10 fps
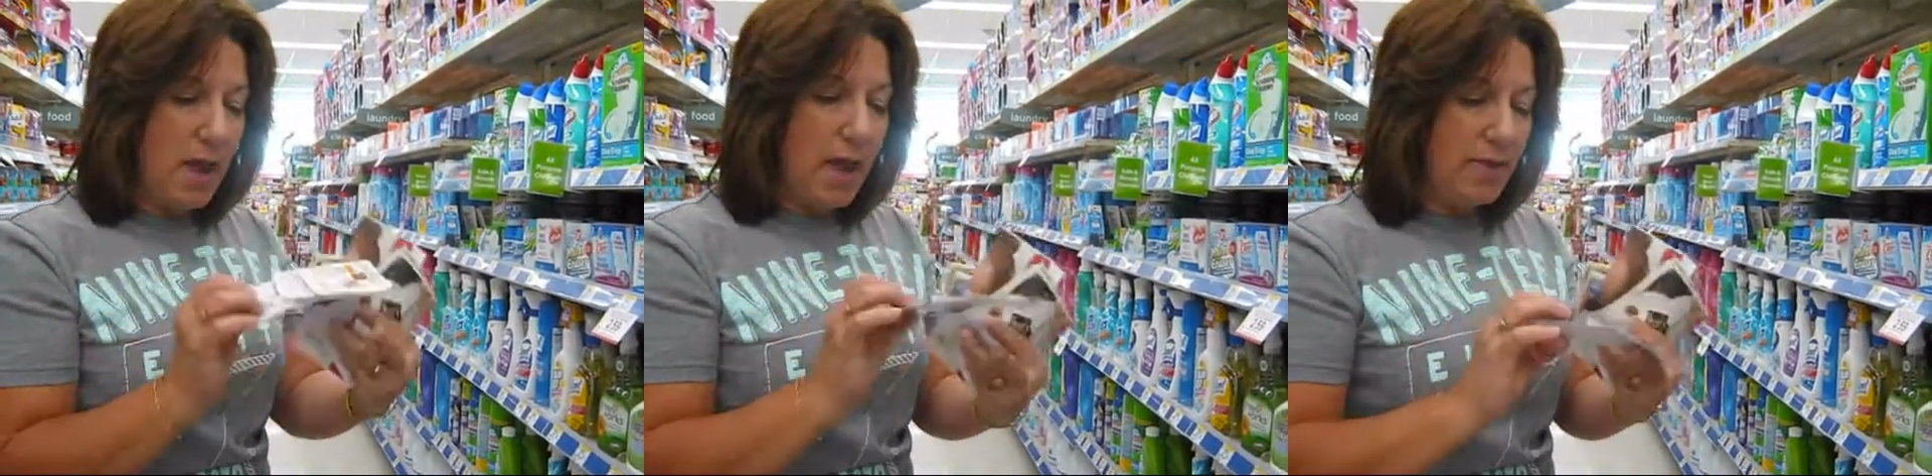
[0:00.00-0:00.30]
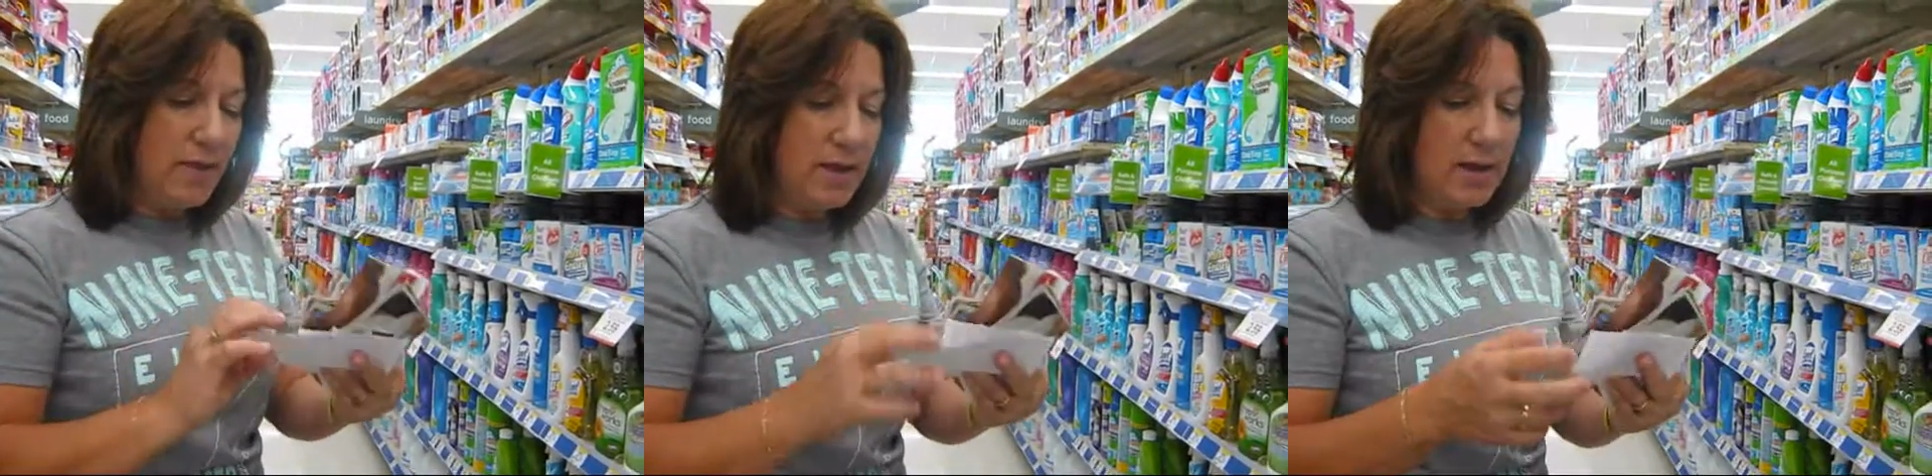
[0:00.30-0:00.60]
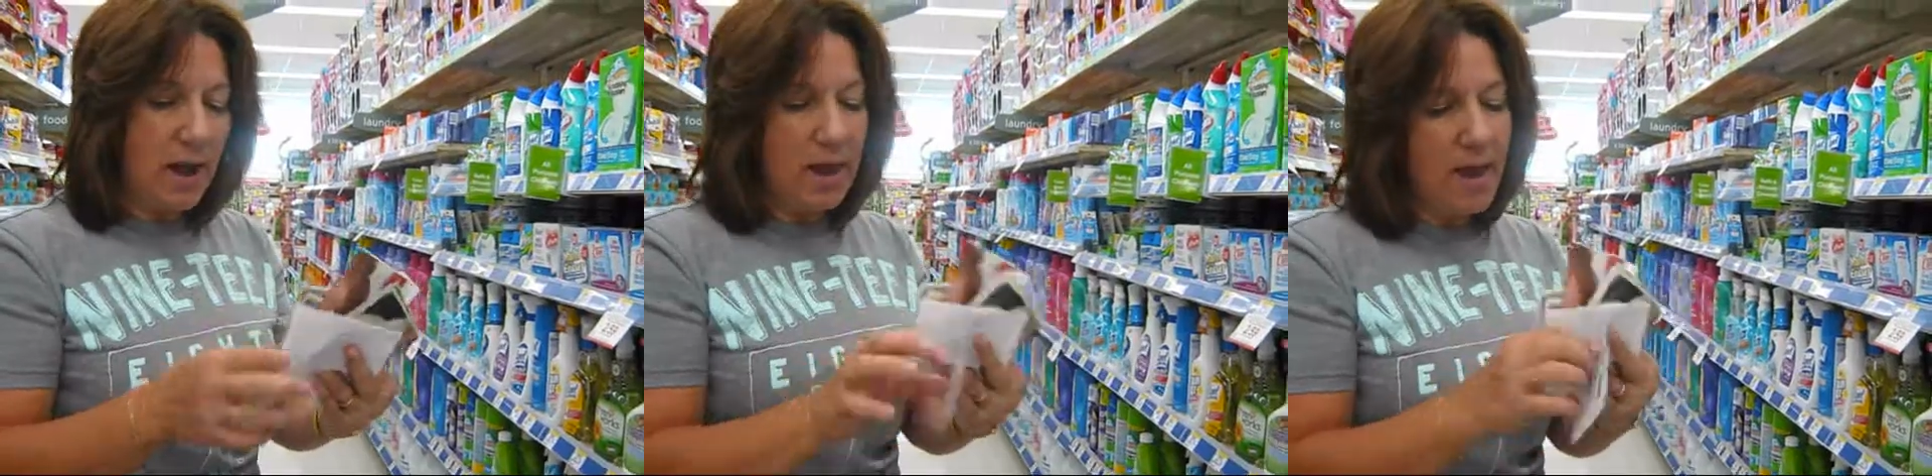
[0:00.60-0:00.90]
And then
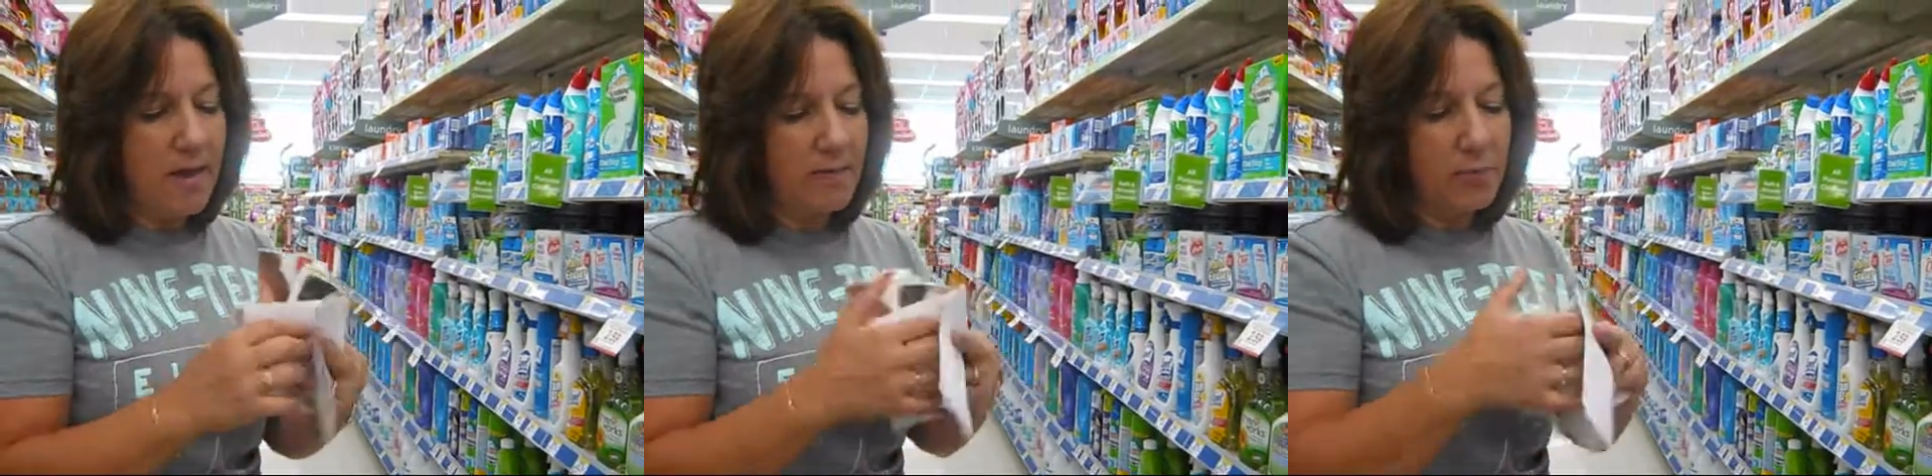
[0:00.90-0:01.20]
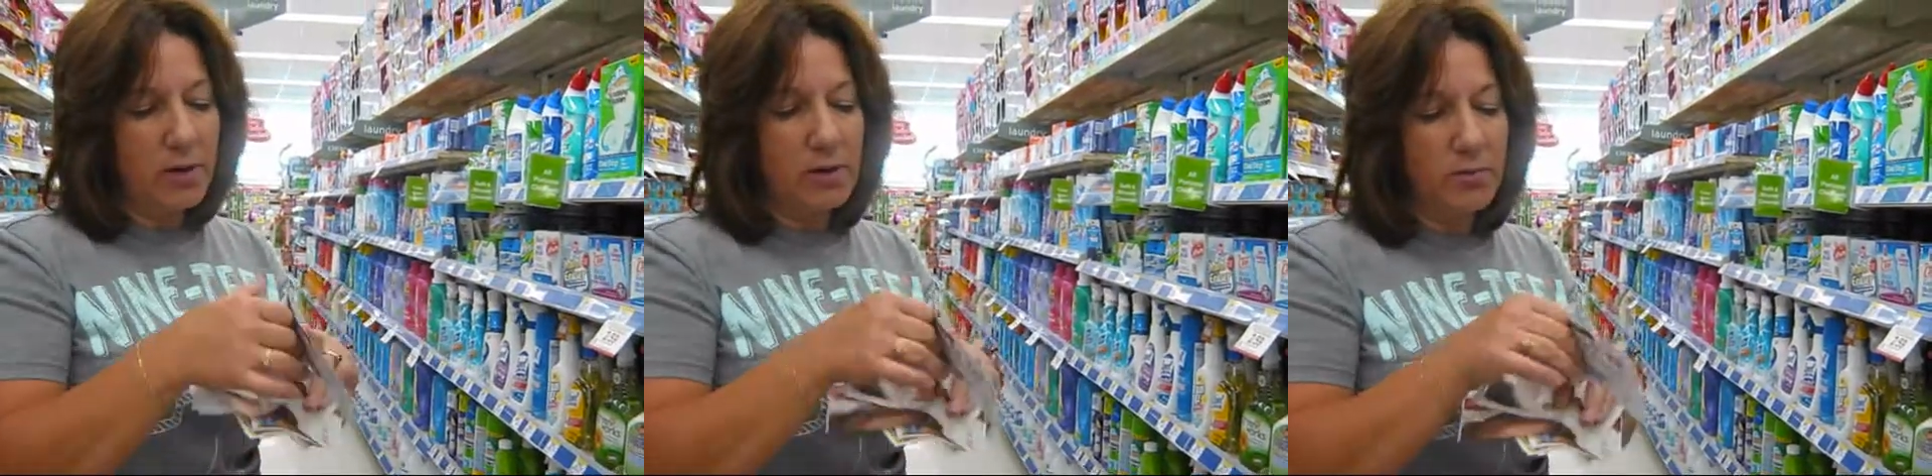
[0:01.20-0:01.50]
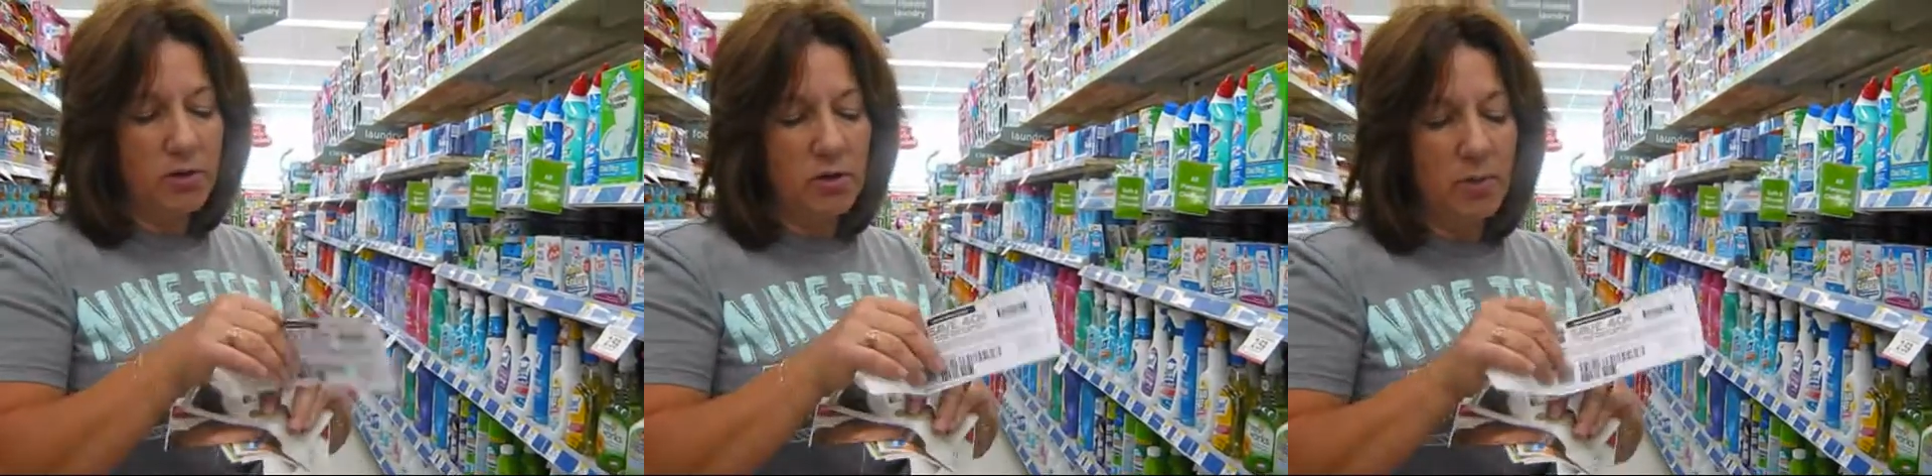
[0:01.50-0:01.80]
I have
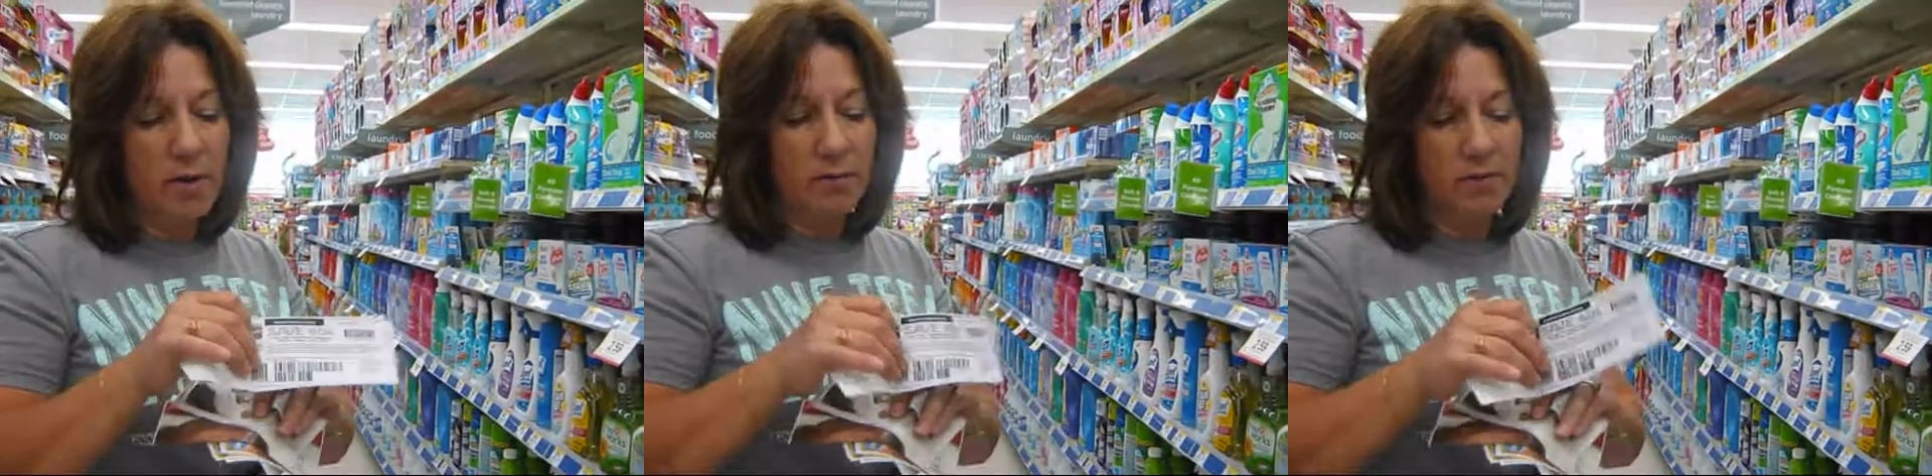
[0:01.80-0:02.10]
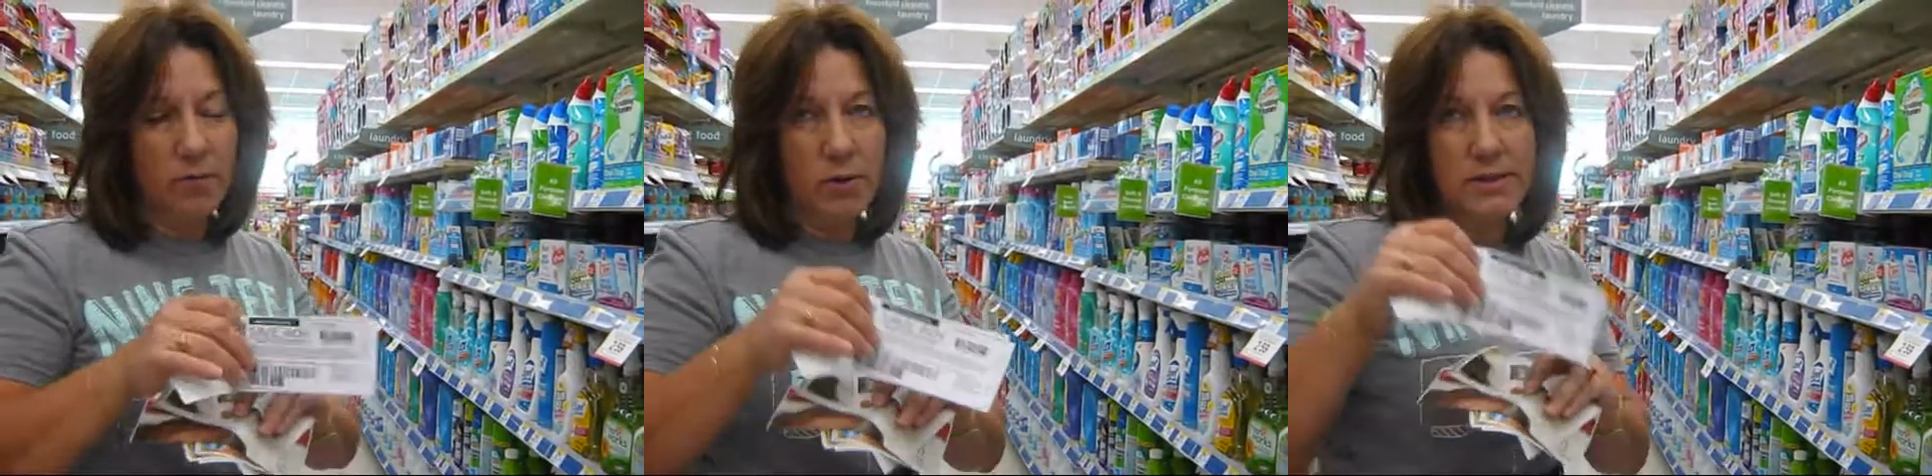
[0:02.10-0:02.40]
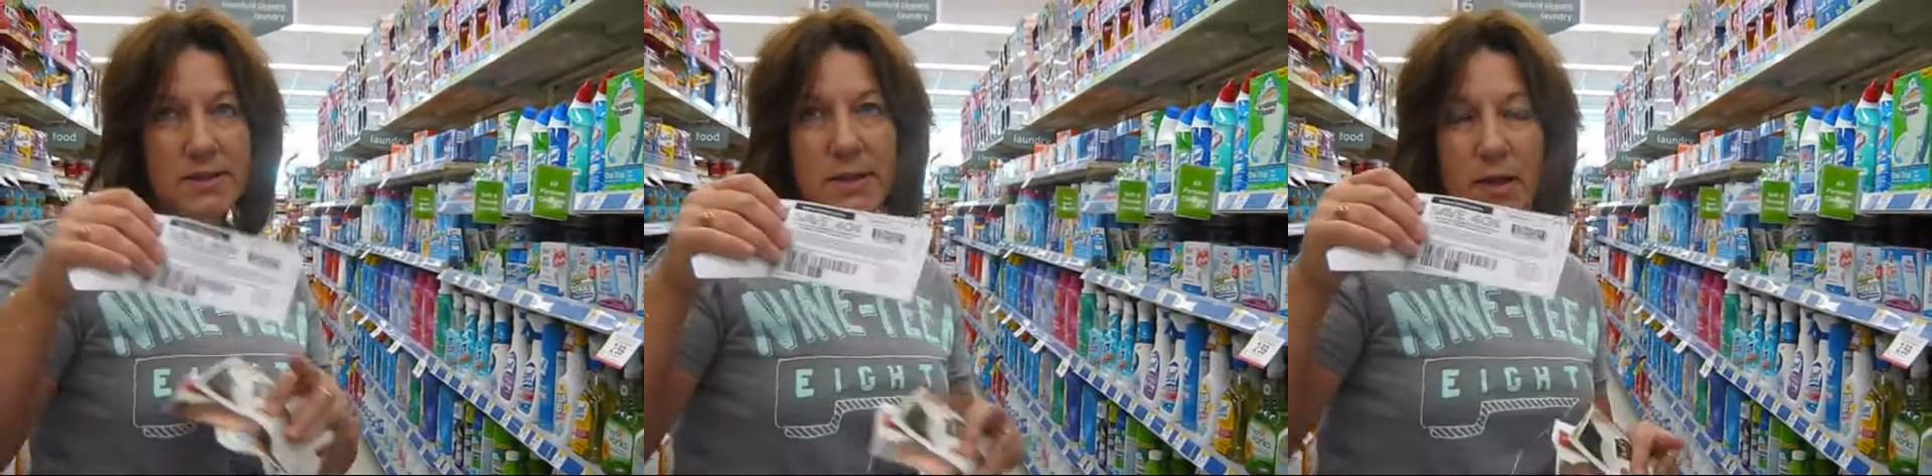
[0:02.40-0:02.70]
printable coupons 40
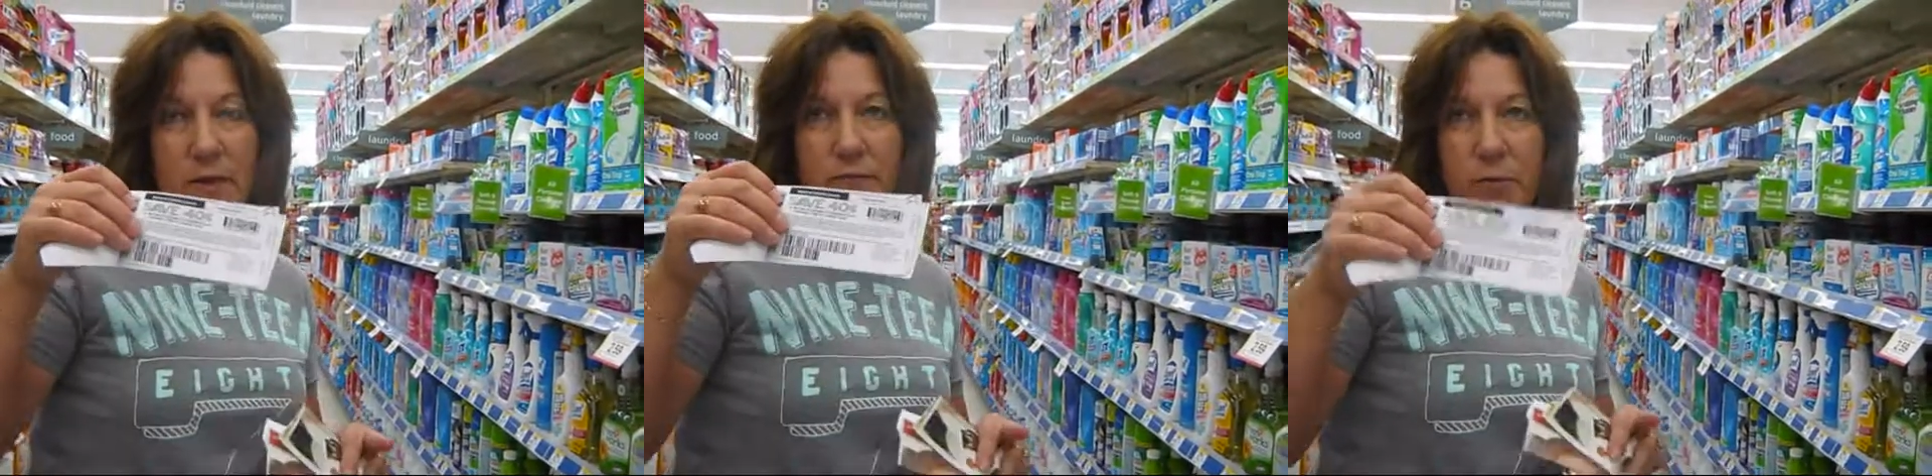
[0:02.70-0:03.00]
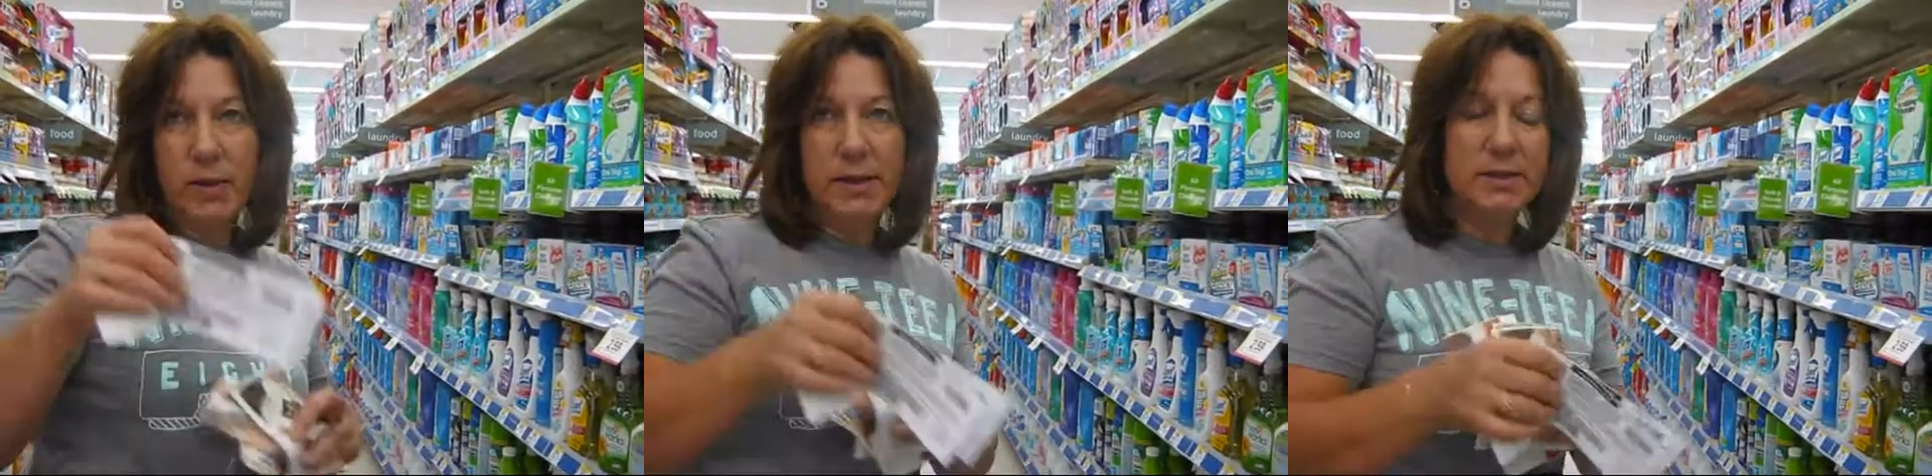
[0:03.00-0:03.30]
cent off three,